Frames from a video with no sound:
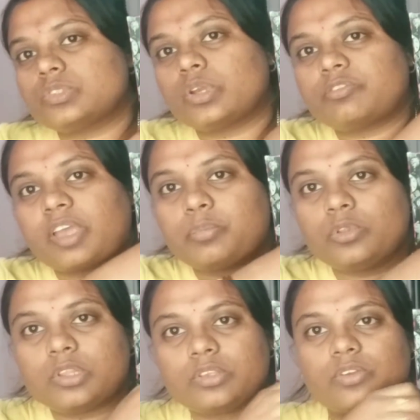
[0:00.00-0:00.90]
So if I
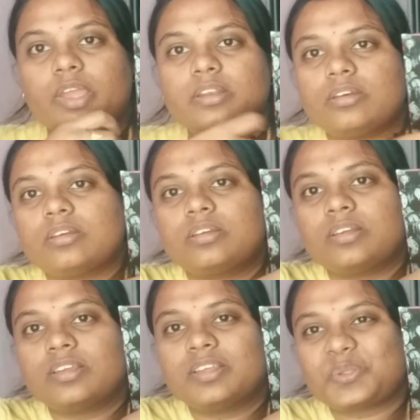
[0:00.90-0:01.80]
pull this right,
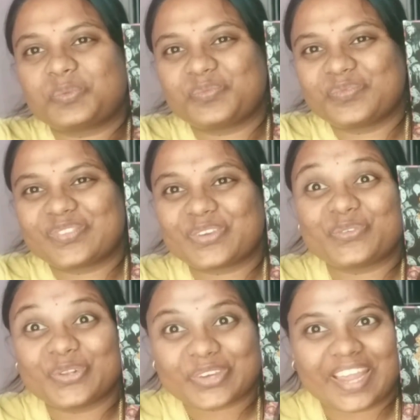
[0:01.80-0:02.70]

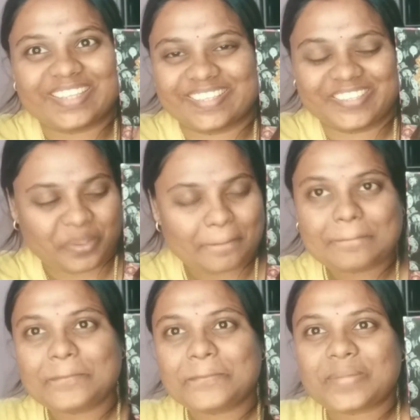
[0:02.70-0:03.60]
look at this.
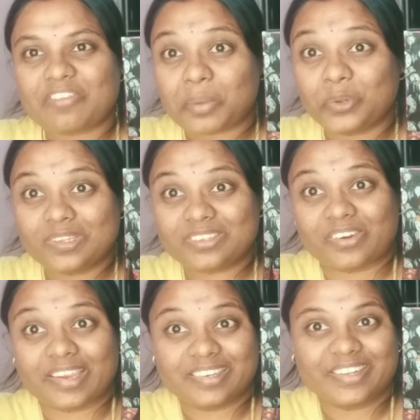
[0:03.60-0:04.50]
If I pull
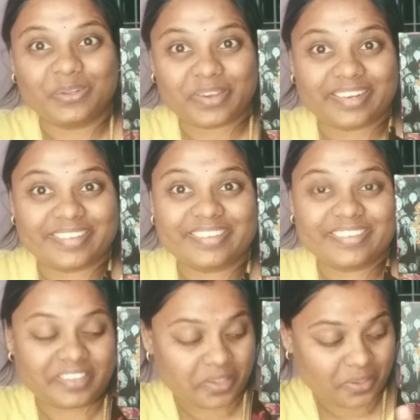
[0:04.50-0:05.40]
this right, look at this.